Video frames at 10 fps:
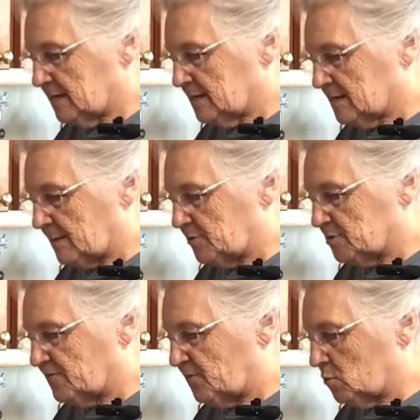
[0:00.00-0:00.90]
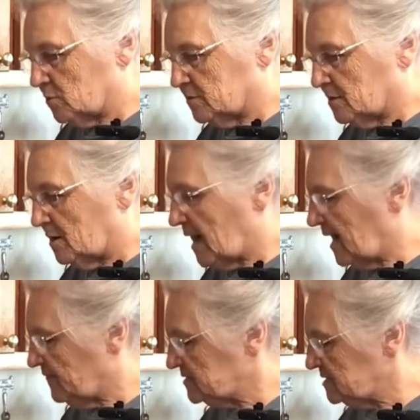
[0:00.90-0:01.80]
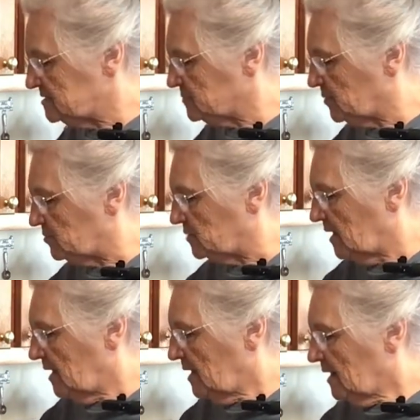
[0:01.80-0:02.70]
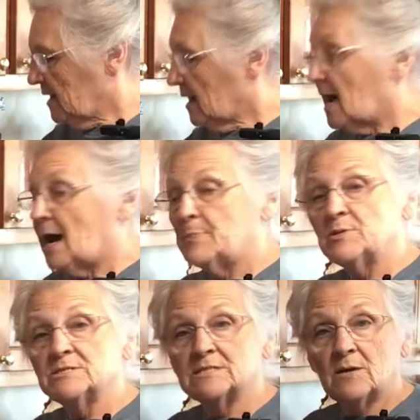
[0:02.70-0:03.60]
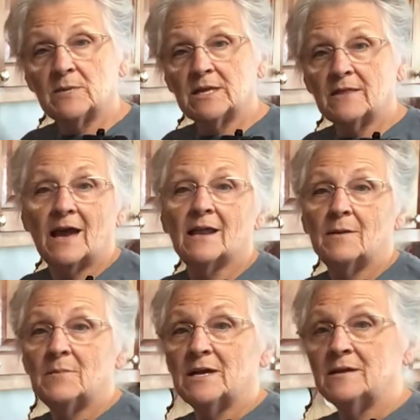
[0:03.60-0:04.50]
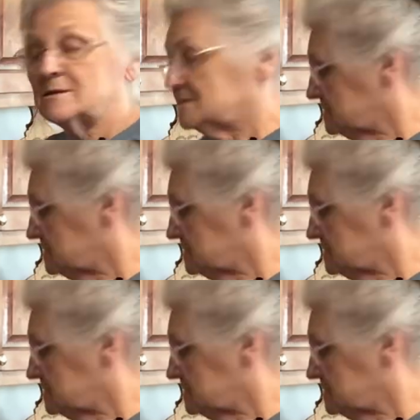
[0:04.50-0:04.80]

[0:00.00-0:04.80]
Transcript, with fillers: in. I'm putting fourth a half a teaspoon. I put some in that I made